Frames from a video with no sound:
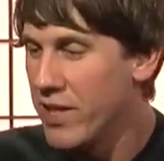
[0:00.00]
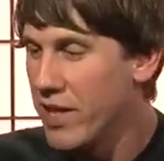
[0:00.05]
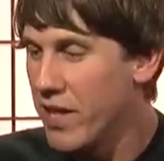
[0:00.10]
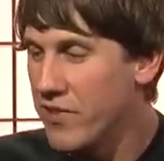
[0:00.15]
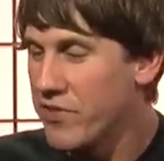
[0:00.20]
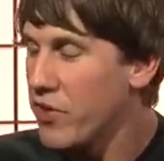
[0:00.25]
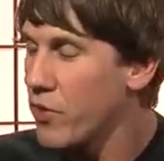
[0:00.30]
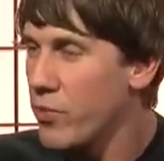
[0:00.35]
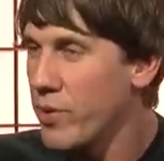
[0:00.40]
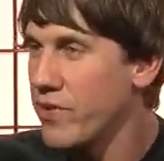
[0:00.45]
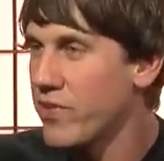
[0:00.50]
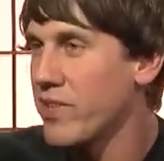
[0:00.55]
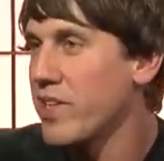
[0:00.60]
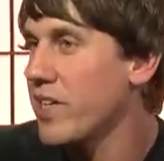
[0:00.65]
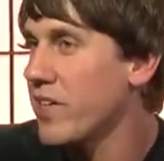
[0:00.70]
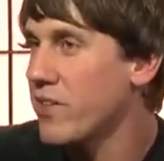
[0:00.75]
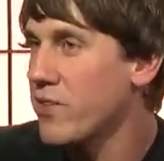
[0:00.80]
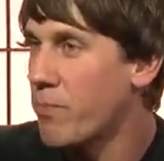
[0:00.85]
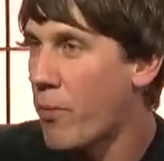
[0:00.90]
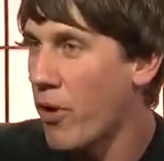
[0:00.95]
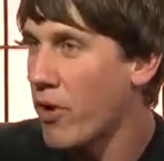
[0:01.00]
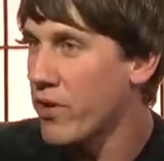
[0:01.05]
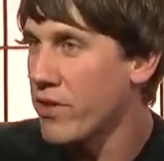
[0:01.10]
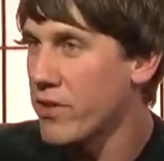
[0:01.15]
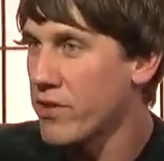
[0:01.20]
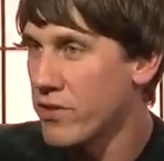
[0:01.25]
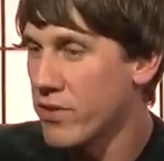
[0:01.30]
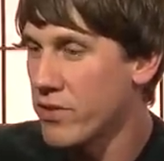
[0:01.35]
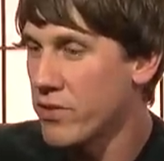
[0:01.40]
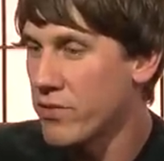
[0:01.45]
And so we see it as part of
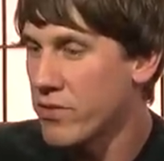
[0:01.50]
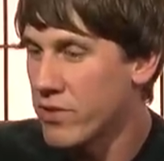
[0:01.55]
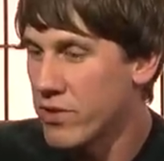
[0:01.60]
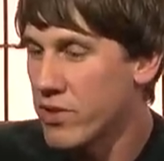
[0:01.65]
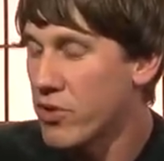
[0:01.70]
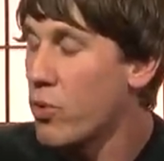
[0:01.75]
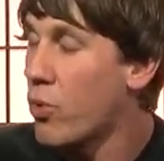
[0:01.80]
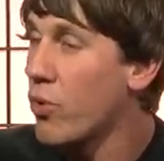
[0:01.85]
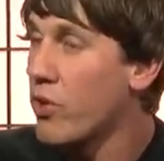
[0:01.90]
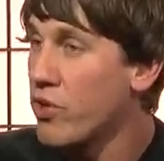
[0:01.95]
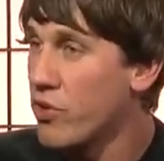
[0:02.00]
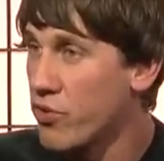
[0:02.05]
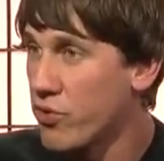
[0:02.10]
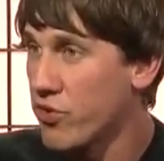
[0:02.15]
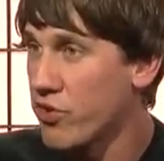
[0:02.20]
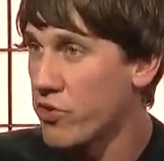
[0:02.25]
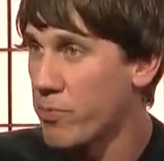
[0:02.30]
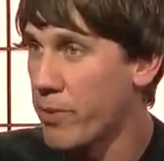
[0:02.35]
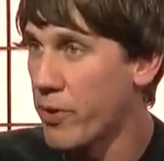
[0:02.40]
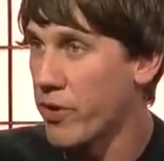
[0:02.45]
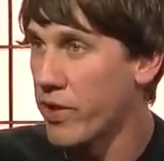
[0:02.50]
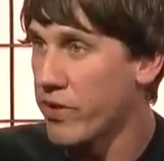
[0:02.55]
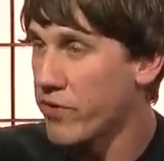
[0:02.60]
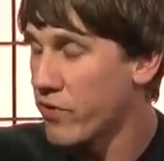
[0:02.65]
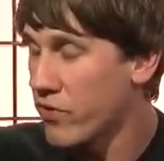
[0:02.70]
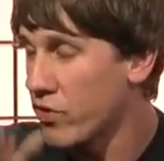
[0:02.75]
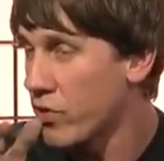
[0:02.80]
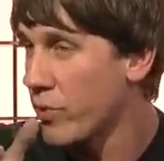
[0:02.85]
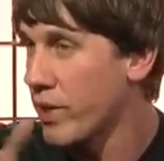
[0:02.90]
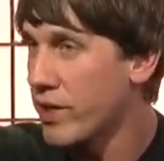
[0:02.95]
the, the, the, core user experience.
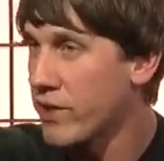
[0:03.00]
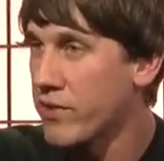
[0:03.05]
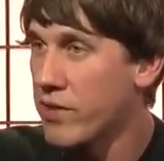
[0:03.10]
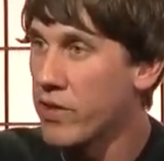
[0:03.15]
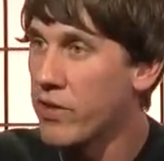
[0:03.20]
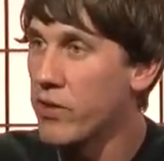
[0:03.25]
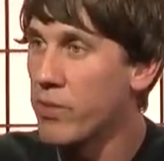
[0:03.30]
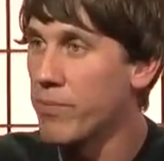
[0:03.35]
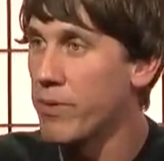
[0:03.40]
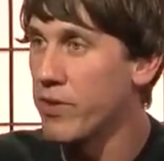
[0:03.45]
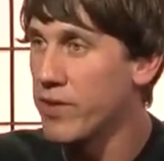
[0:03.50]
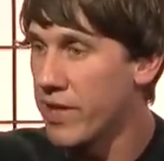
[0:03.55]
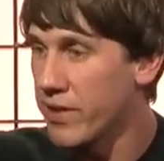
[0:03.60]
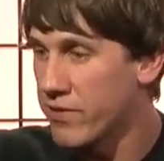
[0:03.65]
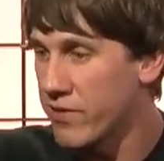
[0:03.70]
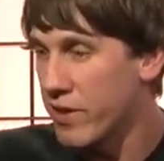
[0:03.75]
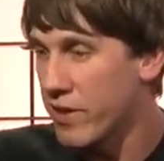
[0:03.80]
And so we continue to build that